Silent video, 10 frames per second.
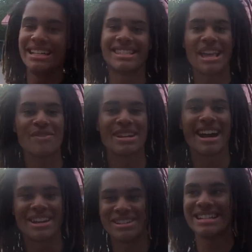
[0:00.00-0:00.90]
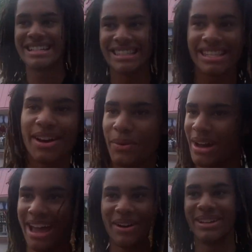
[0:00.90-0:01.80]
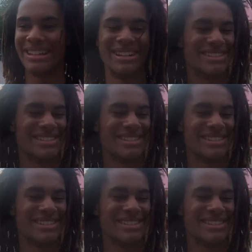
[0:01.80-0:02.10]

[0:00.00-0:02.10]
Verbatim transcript: 700 in set. Wait, hold up,